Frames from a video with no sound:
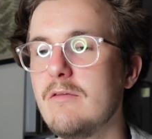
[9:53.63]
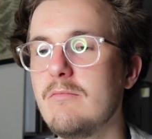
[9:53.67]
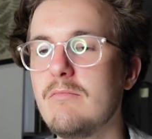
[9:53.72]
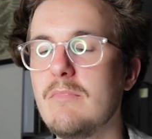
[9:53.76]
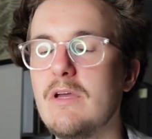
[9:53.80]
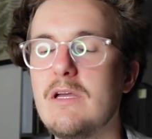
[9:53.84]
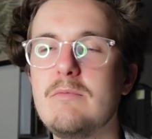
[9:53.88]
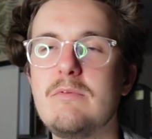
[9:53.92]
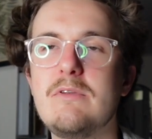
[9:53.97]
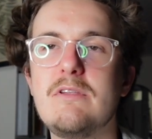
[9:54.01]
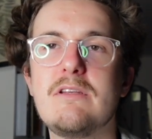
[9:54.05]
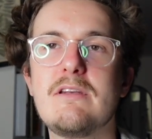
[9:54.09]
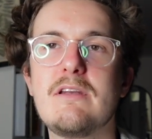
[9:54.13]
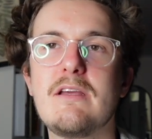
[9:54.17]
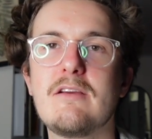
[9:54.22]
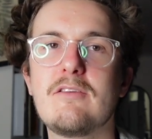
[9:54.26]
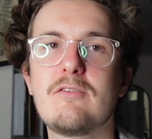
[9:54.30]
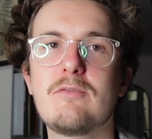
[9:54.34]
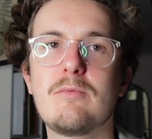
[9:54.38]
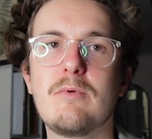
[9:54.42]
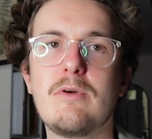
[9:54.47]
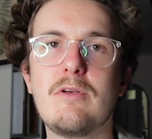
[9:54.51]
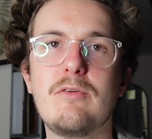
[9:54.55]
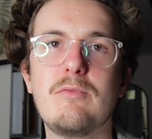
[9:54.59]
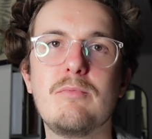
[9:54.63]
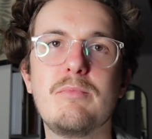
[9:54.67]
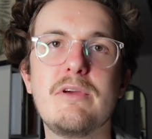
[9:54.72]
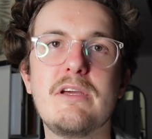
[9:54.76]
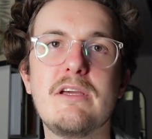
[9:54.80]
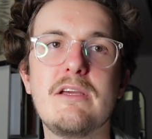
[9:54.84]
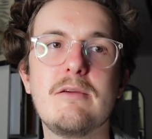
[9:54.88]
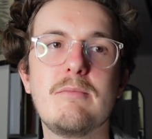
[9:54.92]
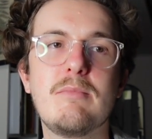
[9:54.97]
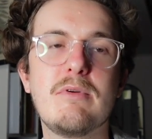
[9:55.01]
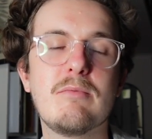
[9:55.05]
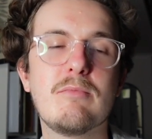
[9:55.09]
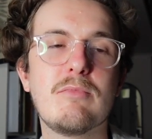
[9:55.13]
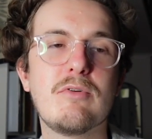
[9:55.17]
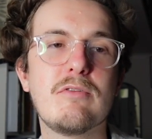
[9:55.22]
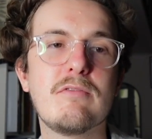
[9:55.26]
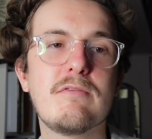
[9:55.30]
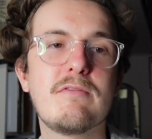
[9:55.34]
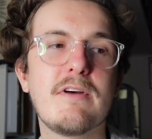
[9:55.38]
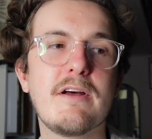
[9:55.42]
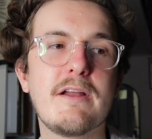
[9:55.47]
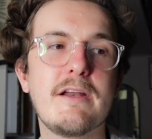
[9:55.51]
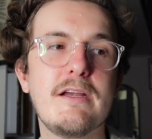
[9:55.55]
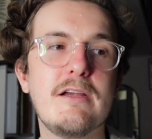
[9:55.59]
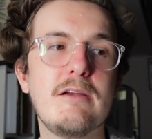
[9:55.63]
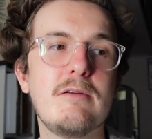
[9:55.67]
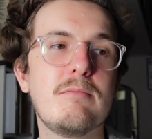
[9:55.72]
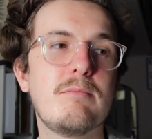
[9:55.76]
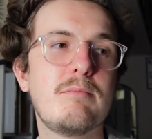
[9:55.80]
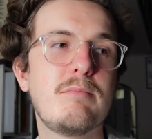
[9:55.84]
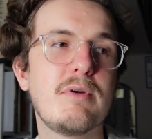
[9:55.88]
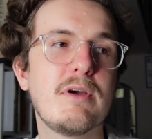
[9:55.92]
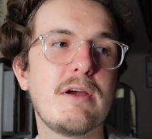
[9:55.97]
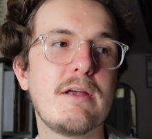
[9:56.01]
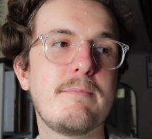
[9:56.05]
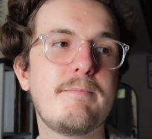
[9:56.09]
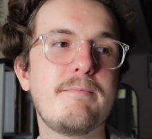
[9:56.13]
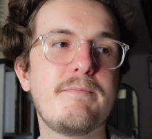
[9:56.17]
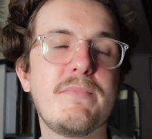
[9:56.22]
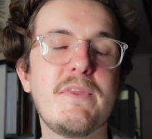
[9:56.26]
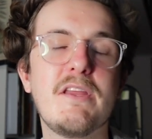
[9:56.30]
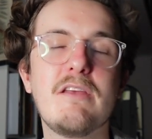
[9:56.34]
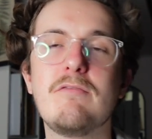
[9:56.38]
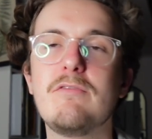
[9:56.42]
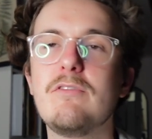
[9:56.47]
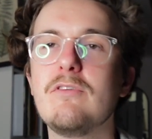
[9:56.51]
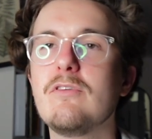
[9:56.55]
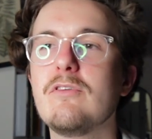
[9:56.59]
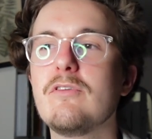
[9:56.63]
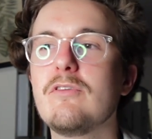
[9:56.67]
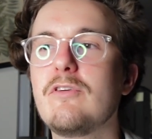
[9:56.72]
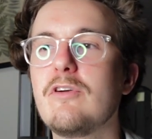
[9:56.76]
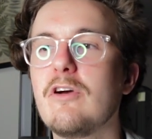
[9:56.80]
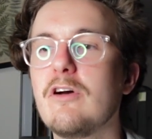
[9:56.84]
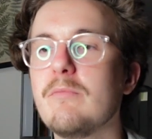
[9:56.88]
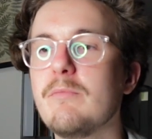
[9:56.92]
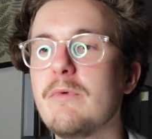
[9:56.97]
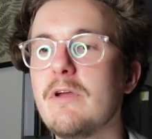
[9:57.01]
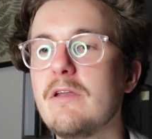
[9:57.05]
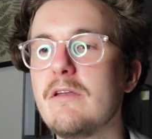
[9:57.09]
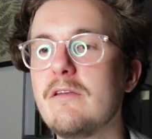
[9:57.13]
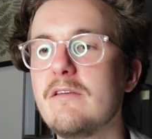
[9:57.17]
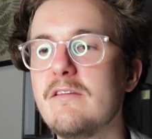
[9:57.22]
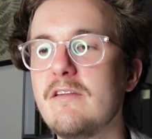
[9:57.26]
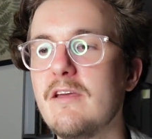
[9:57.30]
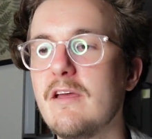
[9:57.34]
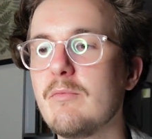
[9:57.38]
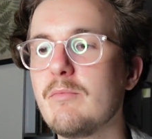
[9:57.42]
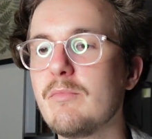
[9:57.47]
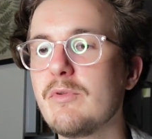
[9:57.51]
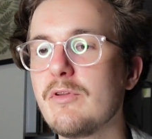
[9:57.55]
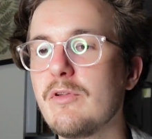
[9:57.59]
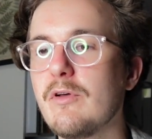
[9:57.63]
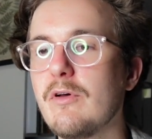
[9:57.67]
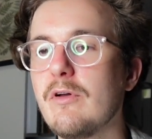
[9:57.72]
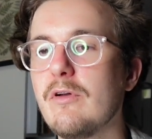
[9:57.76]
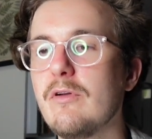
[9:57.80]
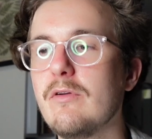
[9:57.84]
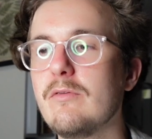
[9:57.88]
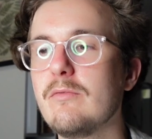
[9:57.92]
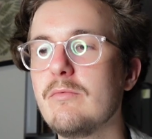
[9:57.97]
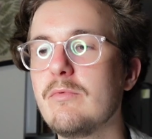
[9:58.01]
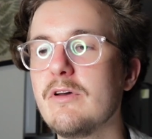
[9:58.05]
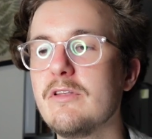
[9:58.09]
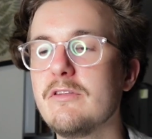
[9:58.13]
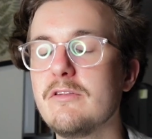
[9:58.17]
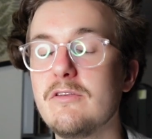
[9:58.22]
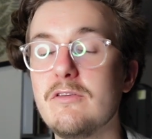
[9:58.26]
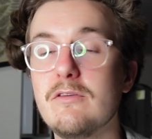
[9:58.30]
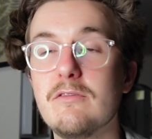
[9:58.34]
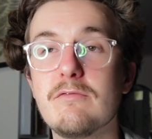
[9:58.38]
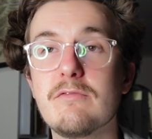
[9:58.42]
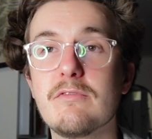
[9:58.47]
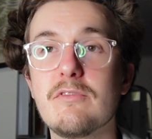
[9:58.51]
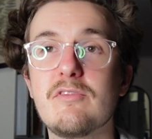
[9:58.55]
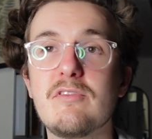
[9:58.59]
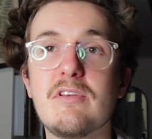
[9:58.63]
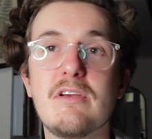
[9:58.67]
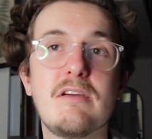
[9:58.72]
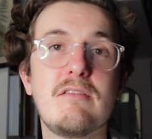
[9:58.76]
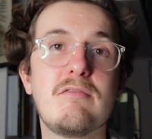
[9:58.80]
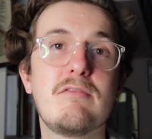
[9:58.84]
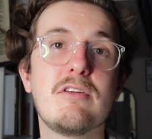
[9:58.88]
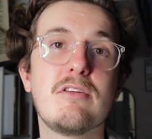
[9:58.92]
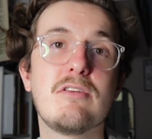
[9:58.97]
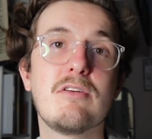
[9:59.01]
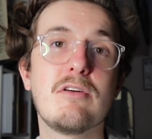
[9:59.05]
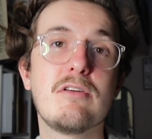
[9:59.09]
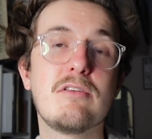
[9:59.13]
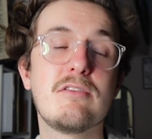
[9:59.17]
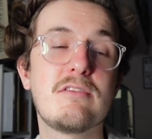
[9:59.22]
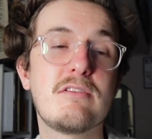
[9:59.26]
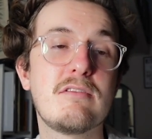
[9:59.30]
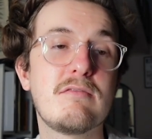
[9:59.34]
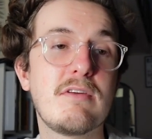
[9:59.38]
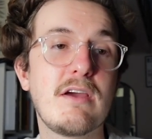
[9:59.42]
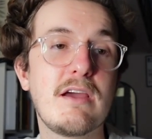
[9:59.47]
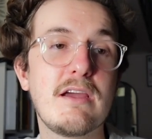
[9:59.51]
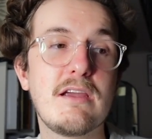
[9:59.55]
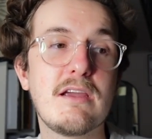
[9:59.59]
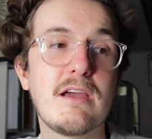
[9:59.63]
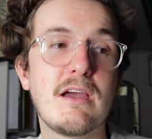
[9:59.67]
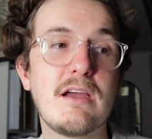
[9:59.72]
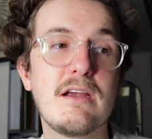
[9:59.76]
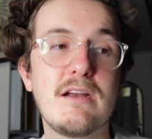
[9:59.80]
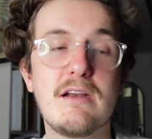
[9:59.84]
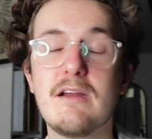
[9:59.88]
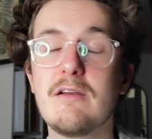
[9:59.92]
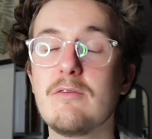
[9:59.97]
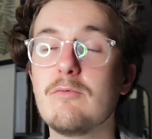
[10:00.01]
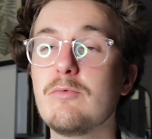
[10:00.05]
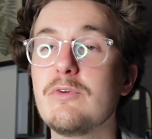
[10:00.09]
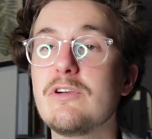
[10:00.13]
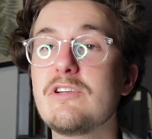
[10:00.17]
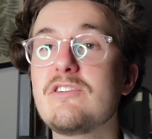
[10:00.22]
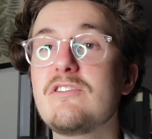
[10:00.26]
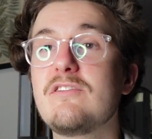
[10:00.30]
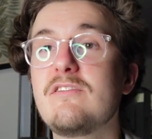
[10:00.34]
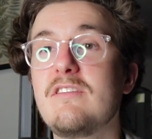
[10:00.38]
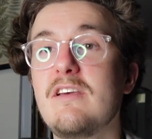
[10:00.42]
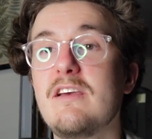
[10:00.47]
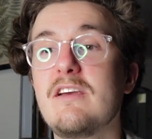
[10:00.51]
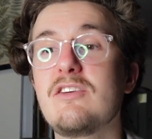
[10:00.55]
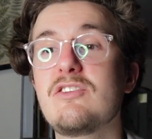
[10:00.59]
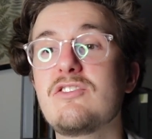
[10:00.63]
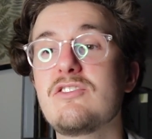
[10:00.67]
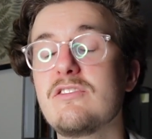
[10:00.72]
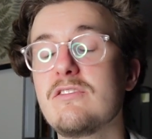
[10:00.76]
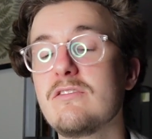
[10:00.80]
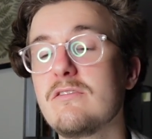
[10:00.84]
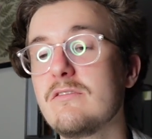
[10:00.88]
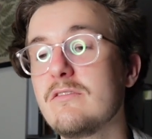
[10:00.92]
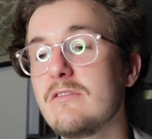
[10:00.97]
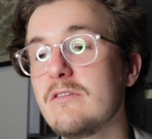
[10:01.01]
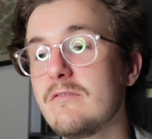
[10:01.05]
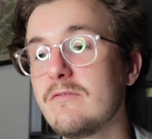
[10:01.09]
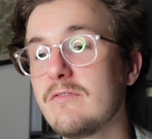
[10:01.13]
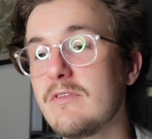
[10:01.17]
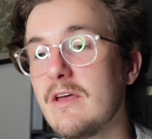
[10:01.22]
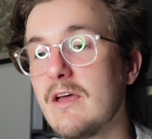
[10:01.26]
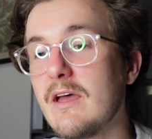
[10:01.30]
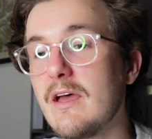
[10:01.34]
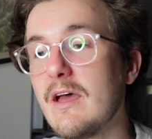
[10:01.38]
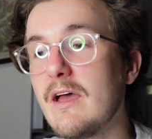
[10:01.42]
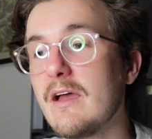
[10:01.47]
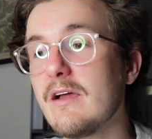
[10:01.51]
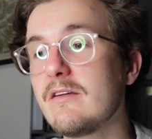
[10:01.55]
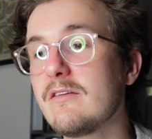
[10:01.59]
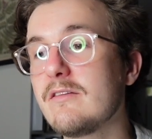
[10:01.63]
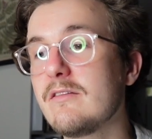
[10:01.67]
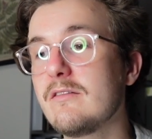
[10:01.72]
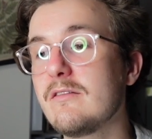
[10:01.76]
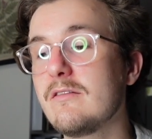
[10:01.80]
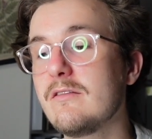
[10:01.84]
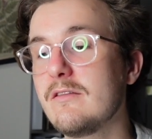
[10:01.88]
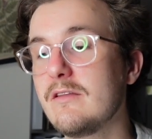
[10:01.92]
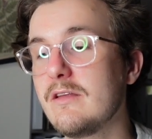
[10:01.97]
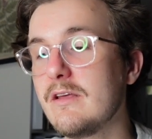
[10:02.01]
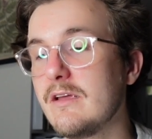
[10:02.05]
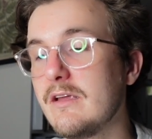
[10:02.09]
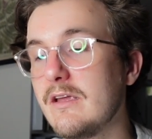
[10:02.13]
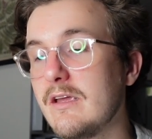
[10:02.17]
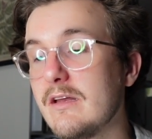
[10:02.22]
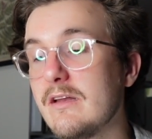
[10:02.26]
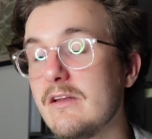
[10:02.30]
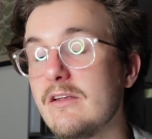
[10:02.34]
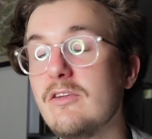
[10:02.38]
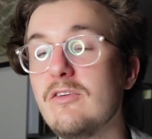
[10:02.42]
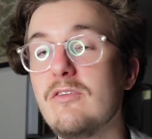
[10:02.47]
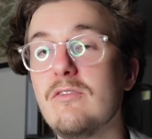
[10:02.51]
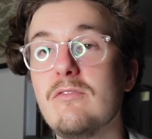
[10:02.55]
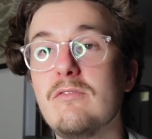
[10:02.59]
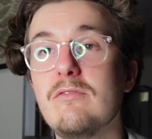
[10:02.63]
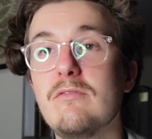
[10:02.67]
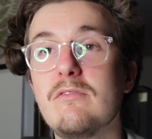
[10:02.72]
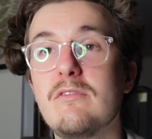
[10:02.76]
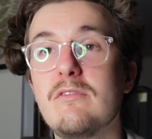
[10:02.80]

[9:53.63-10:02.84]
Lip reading: maybe the next one will be a bit more funny. But if you could comment down below whether you've received a notice to vacate and which section of the Act they're getting you